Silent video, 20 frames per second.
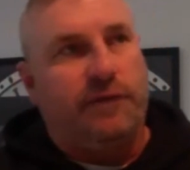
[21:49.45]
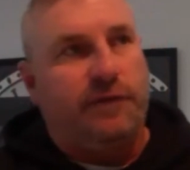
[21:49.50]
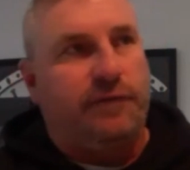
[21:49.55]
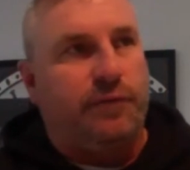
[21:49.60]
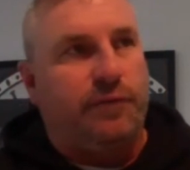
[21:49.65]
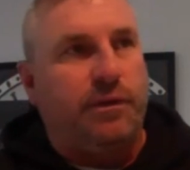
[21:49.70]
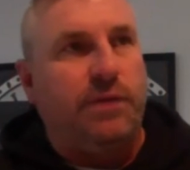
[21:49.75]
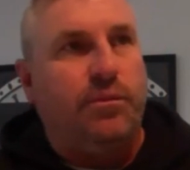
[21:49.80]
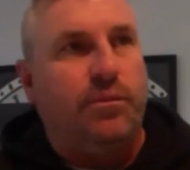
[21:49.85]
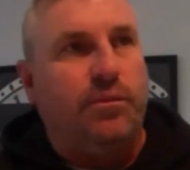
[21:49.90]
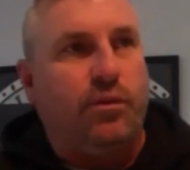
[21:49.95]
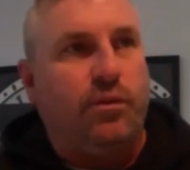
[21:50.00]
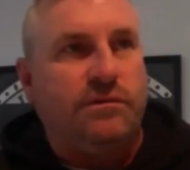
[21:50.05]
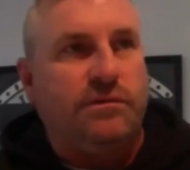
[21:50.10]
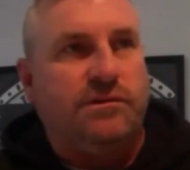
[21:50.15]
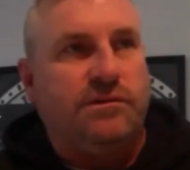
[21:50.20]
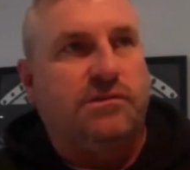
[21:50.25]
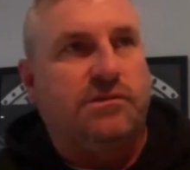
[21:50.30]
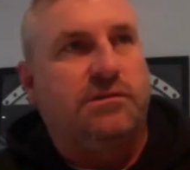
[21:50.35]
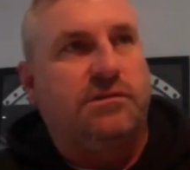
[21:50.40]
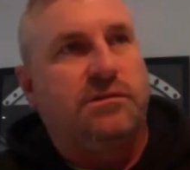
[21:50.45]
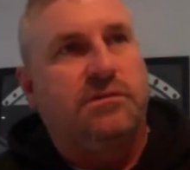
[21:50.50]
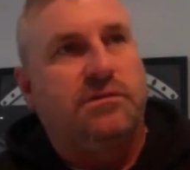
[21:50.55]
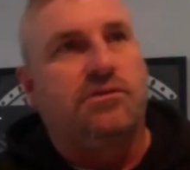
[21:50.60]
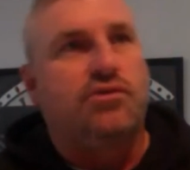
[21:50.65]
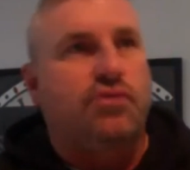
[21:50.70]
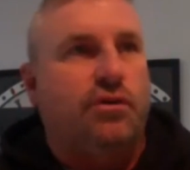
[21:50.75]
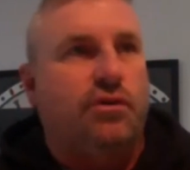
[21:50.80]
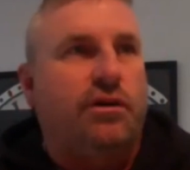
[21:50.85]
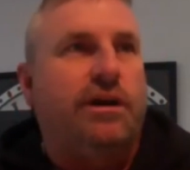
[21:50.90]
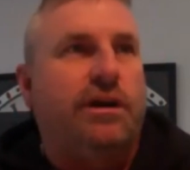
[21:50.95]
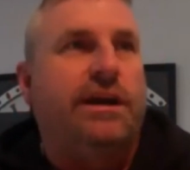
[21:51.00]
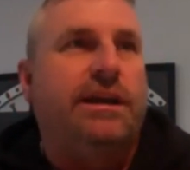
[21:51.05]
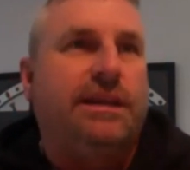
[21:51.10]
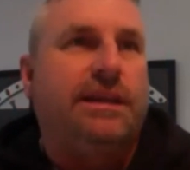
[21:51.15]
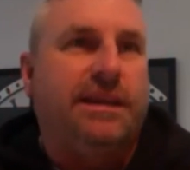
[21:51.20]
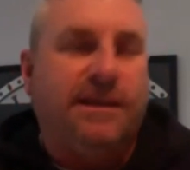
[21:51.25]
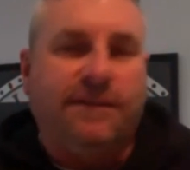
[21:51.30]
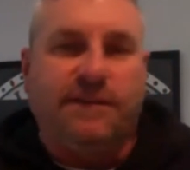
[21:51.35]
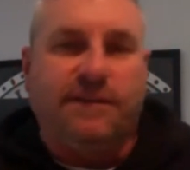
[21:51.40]
if we want to try and
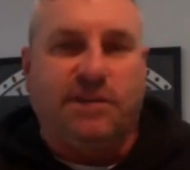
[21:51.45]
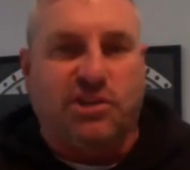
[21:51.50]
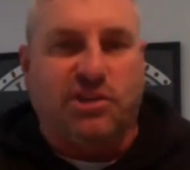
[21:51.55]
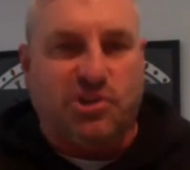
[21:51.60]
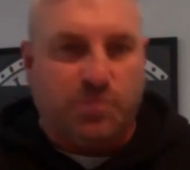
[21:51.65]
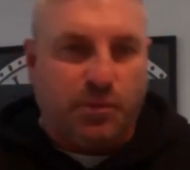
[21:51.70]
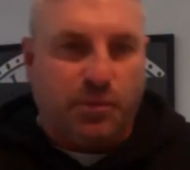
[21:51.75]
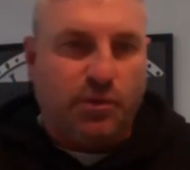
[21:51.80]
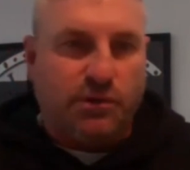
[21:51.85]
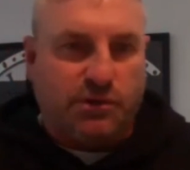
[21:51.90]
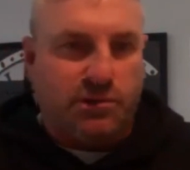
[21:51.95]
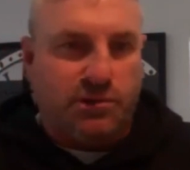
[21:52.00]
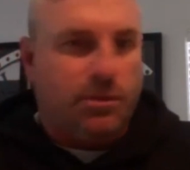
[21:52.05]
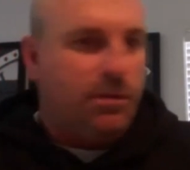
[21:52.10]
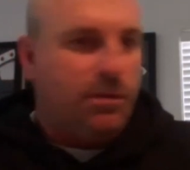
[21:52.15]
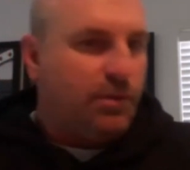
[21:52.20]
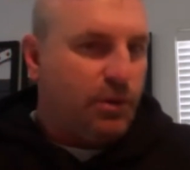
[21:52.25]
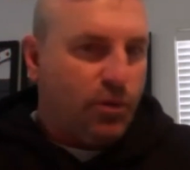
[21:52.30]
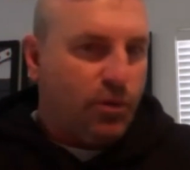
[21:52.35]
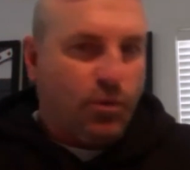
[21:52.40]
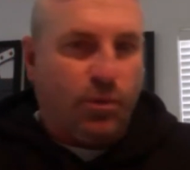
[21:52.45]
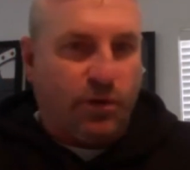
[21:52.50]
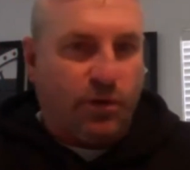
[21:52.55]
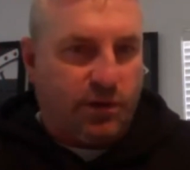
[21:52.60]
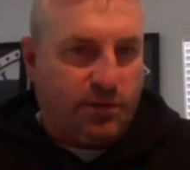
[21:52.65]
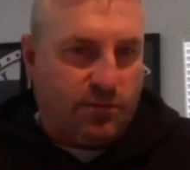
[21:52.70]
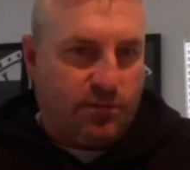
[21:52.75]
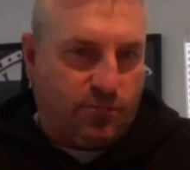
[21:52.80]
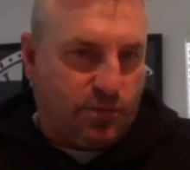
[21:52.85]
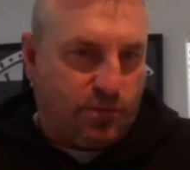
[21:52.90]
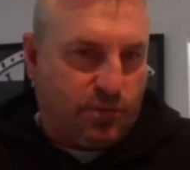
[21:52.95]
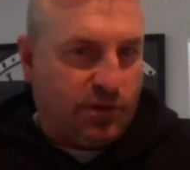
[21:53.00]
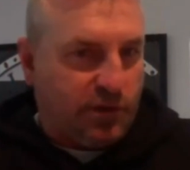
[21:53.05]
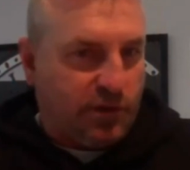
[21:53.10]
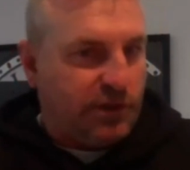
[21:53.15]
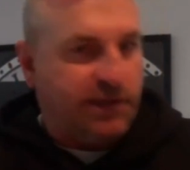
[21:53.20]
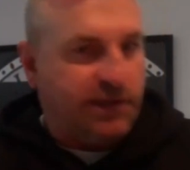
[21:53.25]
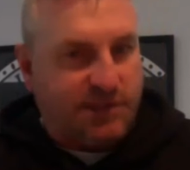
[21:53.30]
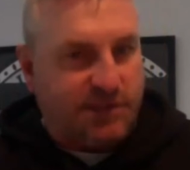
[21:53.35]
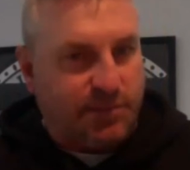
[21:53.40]
get this sport to where we all want it, would
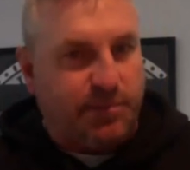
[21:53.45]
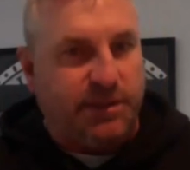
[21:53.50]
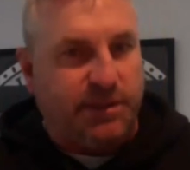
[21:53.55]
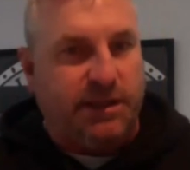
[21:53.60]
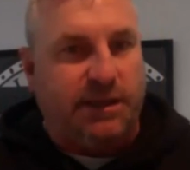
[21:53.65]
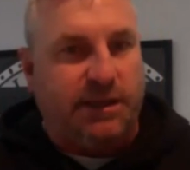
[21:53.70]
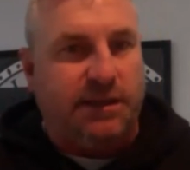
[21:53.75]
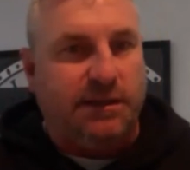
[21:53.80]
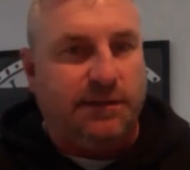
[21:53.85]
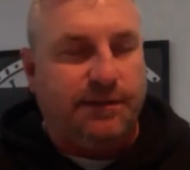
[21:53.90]
like it to be,